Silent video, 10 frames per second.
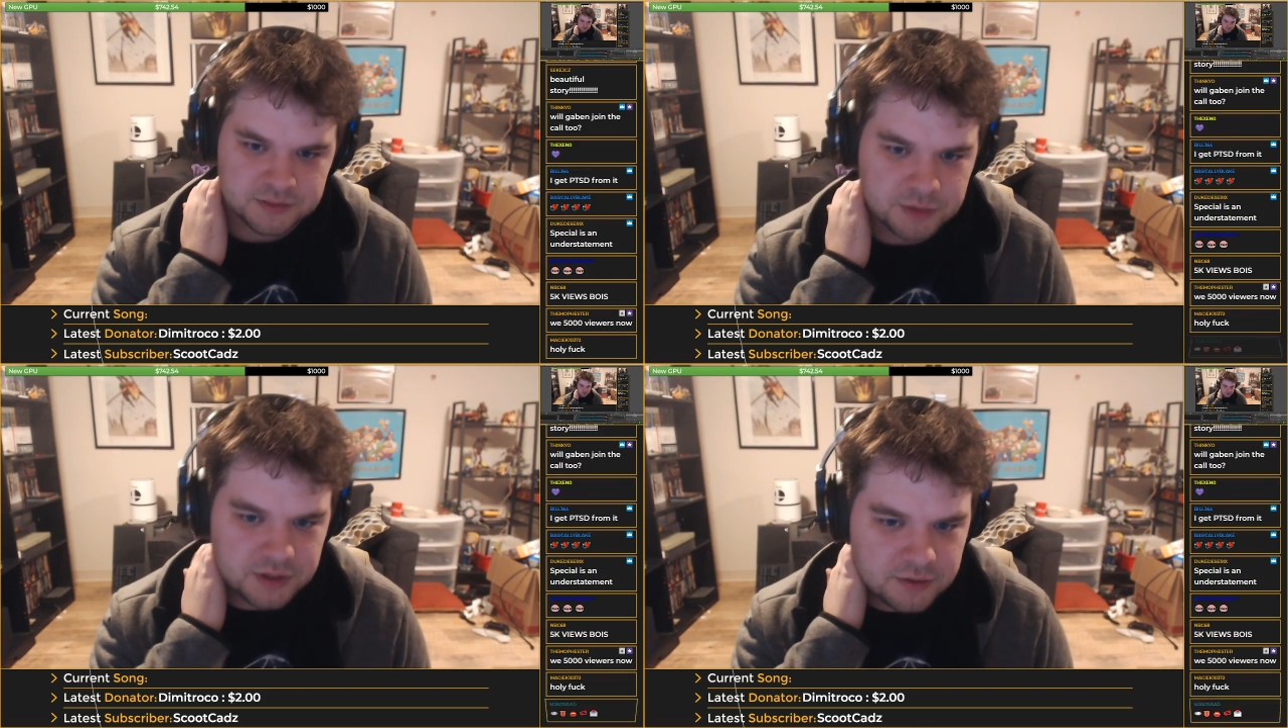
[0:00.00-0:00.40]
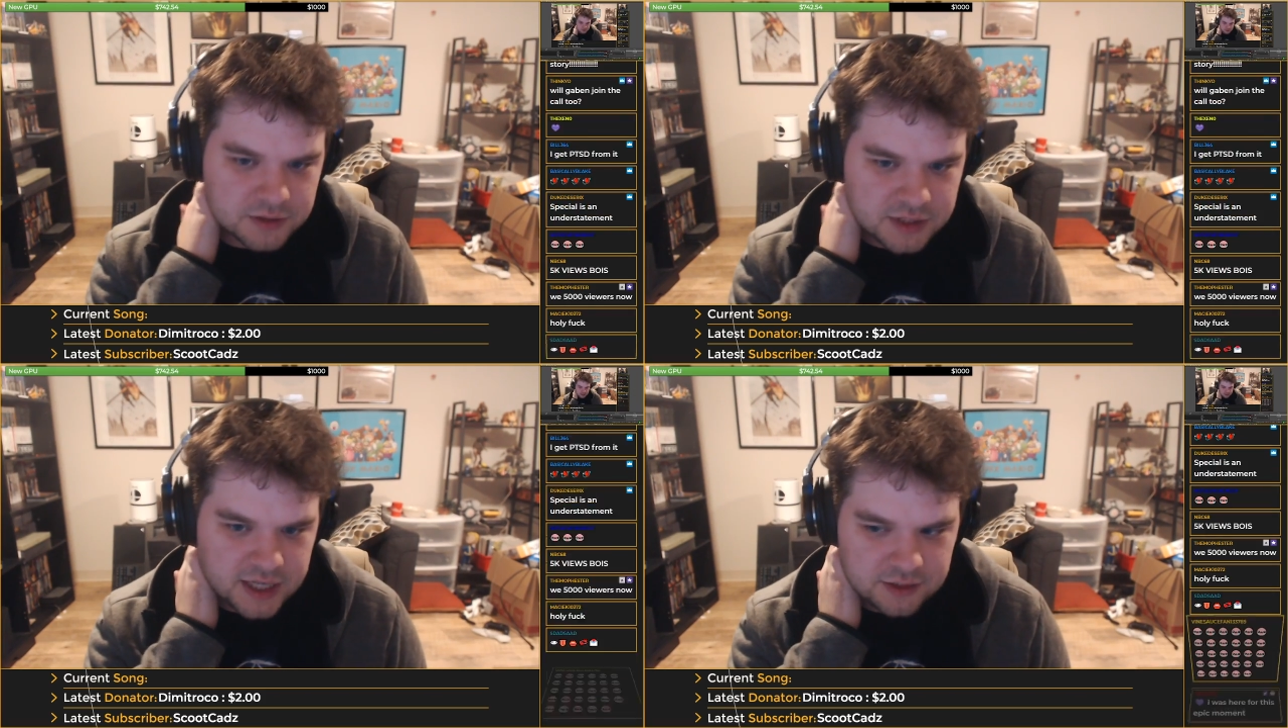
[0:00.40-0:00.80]
but there
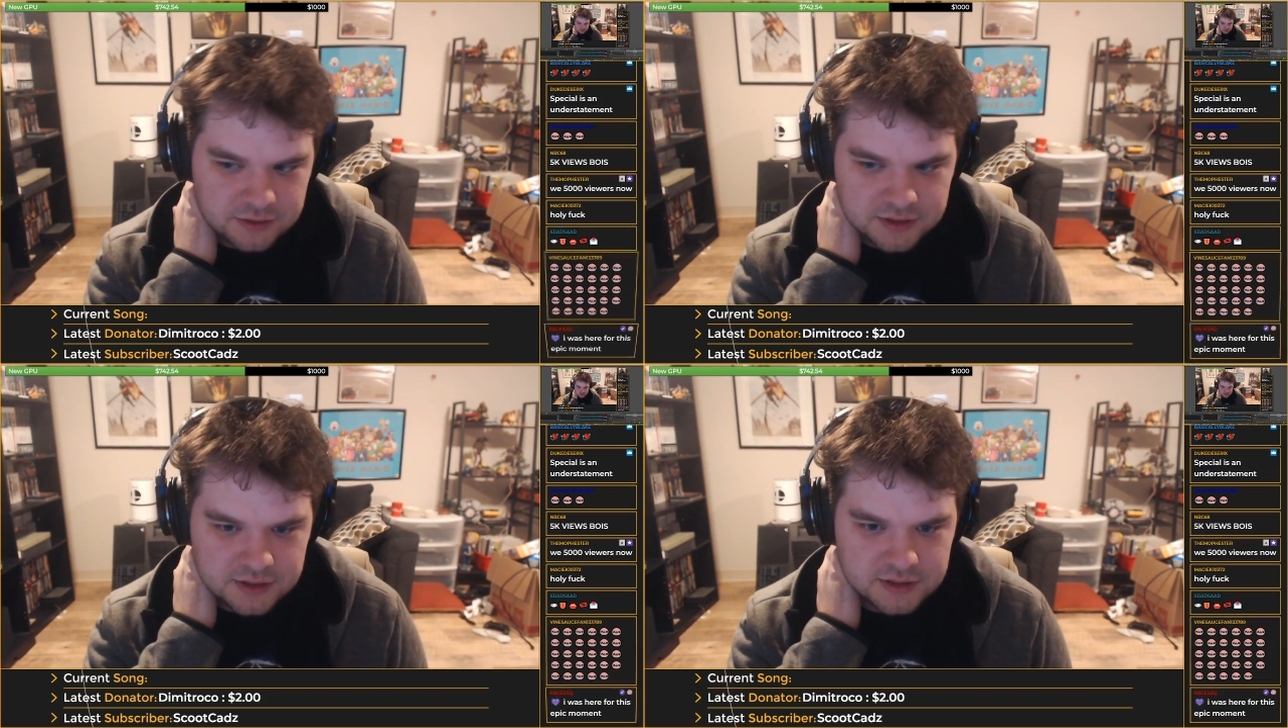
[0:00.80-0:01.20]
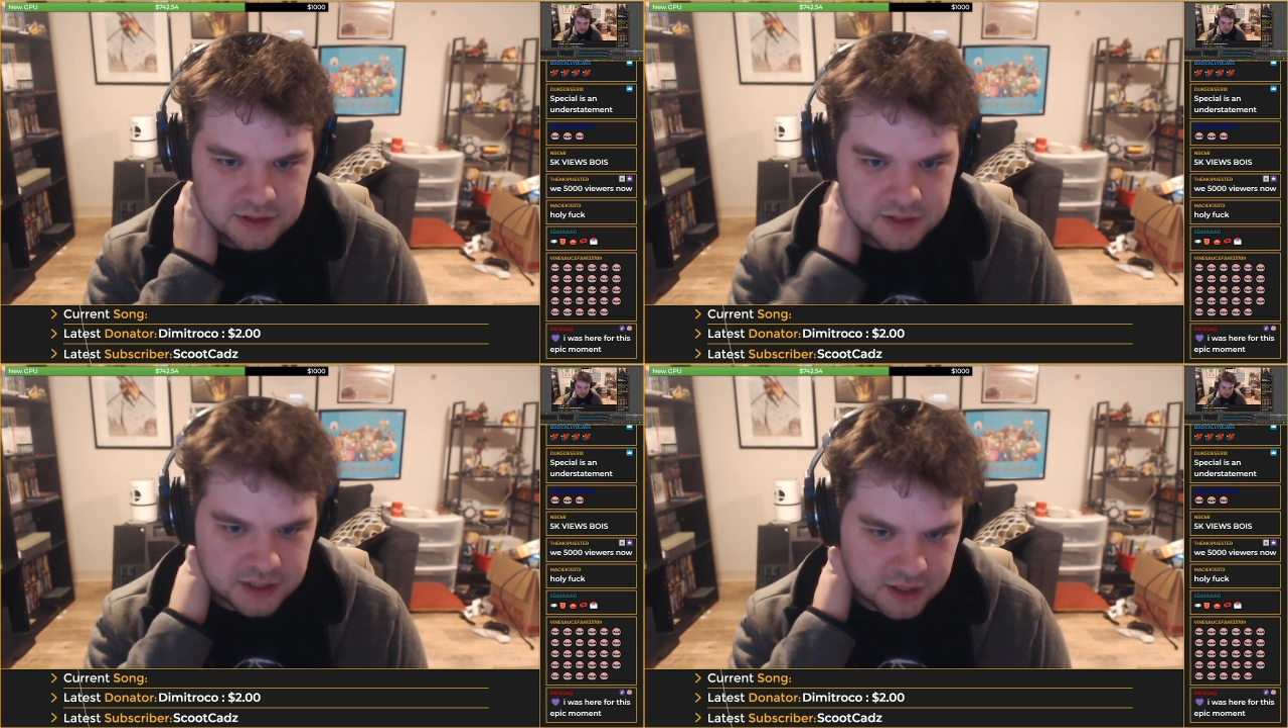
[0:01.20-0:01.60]
was an actress that
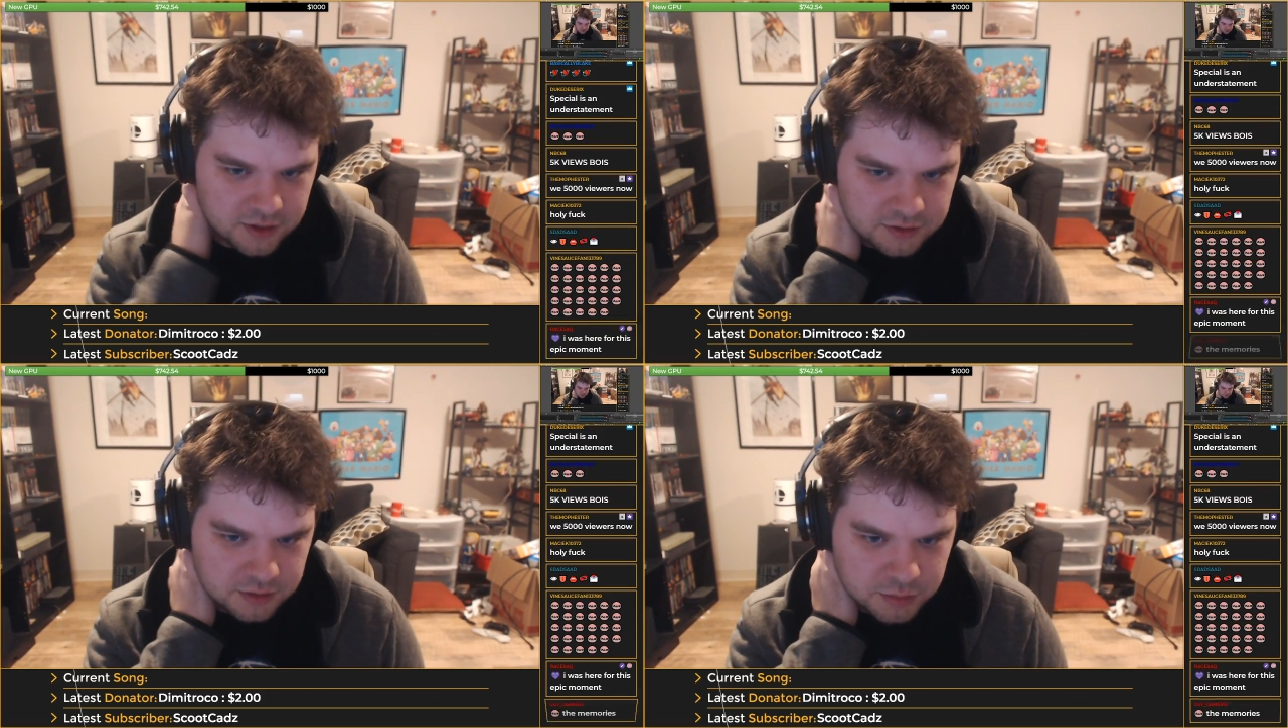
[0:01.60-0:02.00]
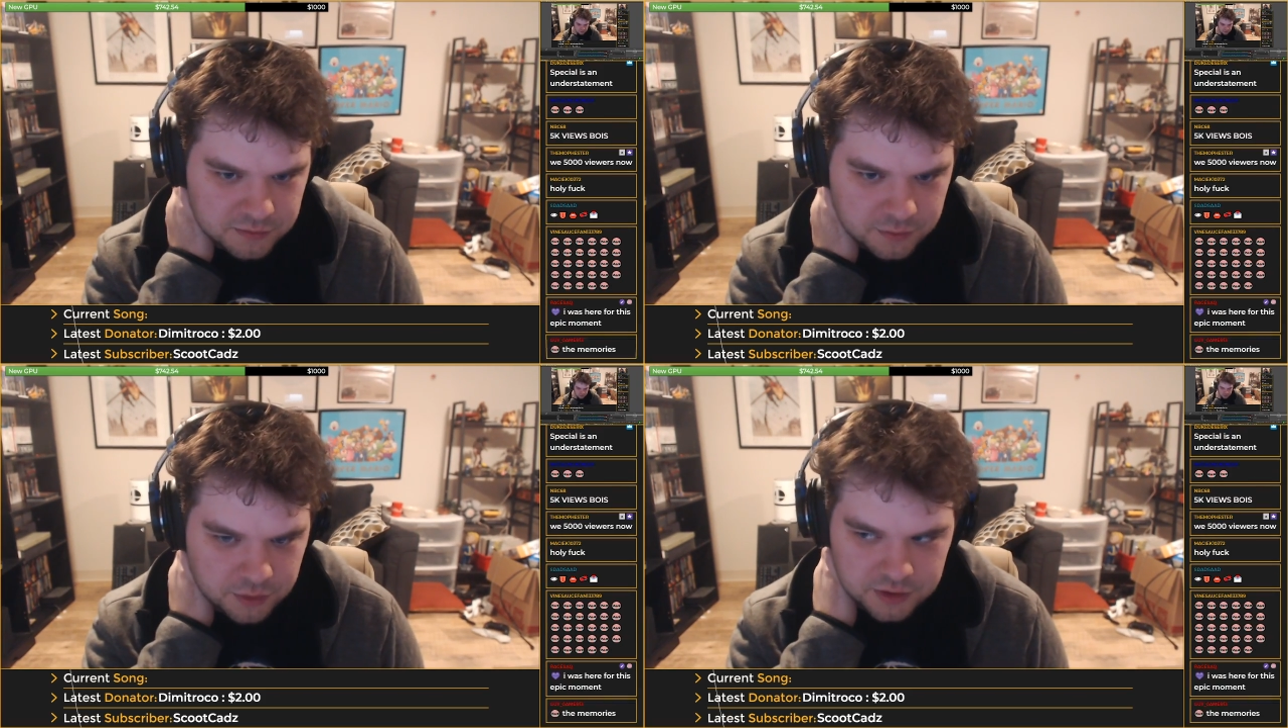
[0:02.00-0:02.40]
did the character
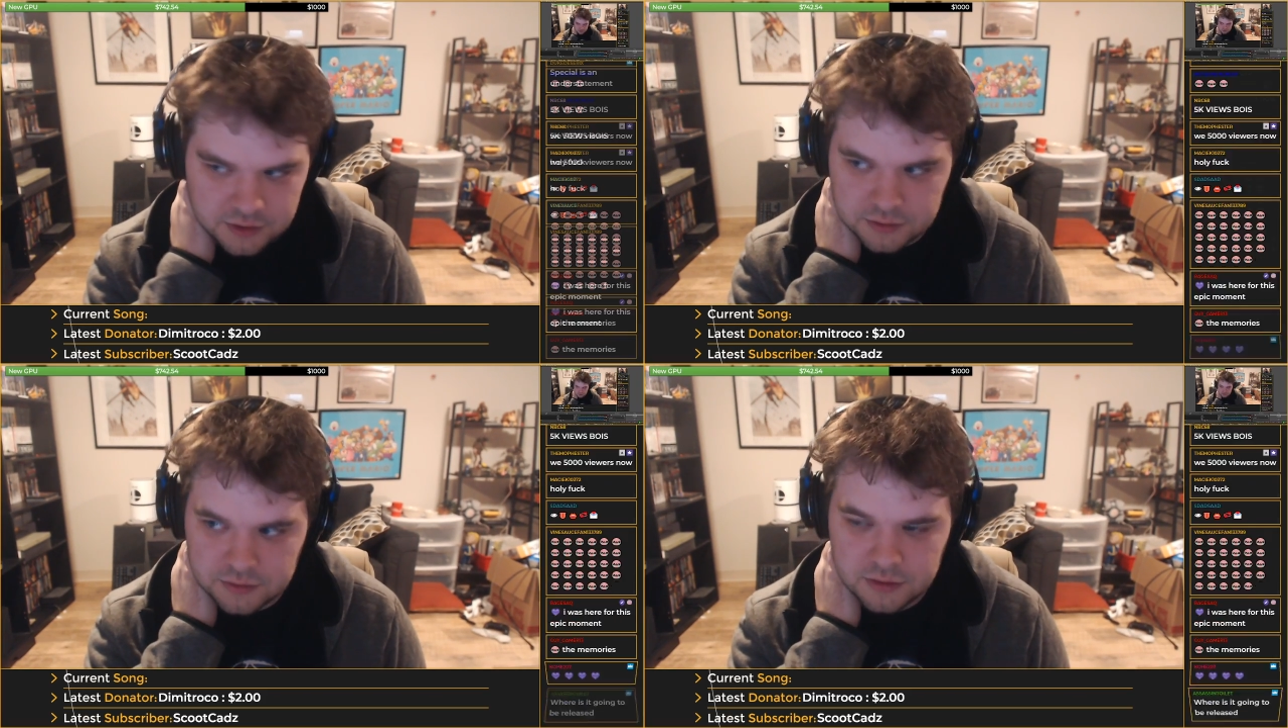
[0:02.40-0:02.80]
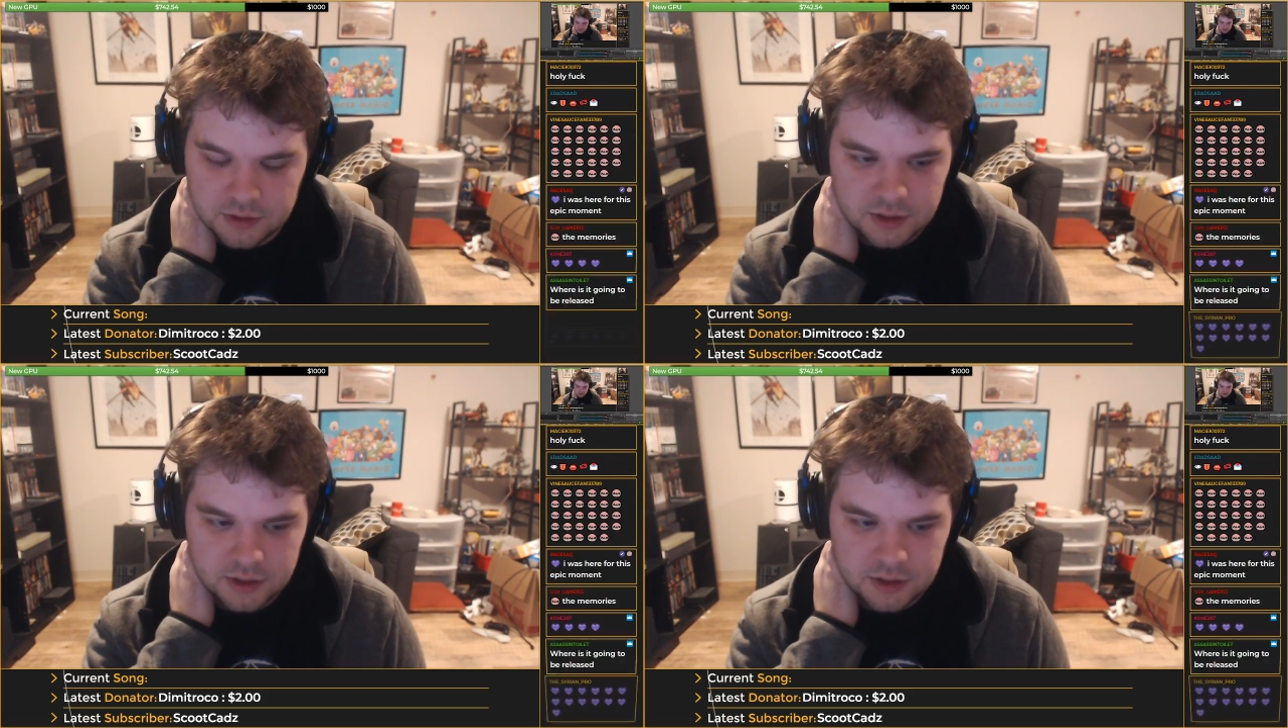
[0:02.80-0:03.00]
before you